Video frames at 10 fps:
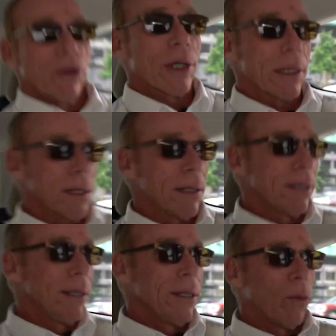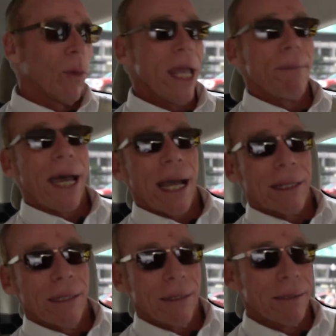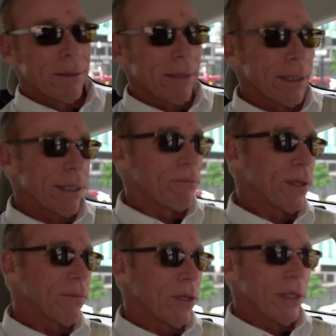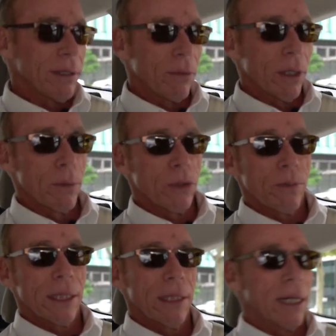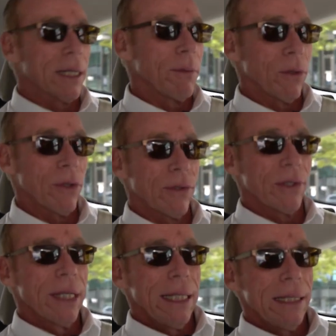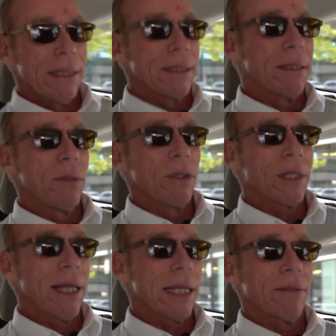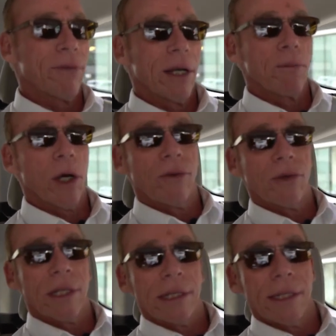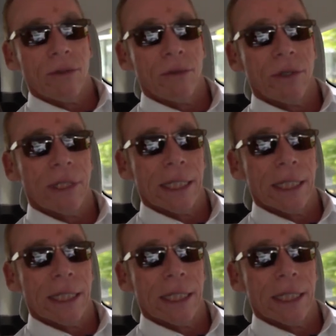look at the way back in 1950, the Wilbur Smith document where he said this is the most classified project in the history of